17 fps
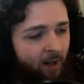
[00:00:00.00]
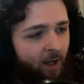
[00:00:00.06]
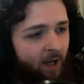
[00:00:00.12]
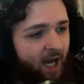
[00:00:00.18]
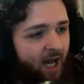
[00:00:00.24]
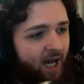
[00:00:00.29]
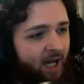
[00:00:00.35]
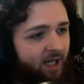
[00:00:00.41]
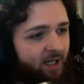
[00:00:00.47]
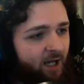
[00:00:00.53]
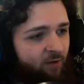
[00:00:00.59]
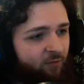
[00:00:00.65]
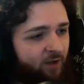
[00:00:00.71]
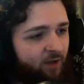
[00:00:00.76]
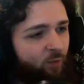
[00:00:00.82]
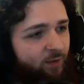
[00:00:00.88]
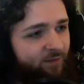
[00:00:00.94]
And I
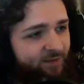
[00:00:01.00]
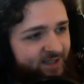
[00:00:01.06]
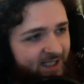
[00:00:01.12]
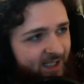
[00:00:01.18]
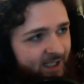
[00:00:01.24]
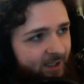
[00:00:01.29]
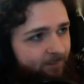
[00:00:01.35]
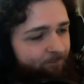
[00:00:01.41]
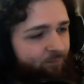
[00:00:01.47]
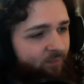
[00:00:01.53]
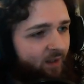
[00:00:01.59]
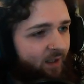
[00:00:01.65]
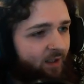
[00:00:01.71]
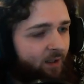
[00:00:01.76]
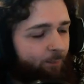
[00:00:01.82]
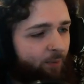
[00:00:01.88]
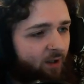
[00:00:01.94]
think we've seen
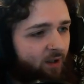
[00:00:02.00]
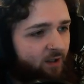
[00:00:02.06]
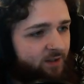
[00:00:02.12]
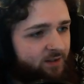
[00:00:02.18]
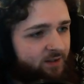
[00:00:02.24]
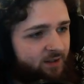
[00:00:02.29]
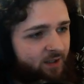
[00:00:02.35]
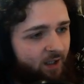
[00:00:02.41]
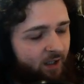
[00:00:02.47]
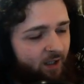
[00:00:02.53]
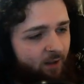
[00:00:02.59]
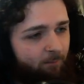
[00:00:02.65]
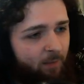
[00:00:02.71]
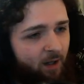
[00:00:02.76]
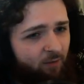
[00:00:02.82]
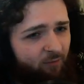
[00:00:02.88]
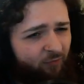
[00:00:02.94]
in the past
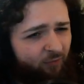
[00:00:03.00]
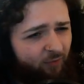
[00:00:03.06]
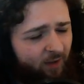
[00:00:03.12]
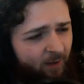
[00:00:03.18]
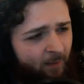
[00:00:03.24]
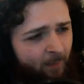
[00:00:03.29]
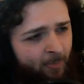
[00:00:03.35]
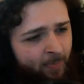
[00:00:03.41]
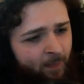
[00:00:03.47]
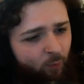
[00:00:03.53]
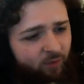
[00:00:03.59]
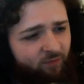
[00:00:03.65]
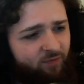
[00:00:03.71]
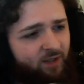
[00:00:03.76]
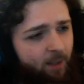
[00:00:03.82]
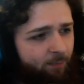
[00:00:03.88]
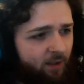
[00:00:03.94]
month
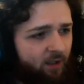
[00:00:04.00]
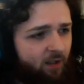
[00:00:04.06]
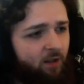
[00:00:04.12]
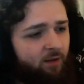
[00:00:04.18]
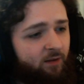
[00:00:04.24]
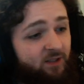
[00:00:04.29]
with Nebula.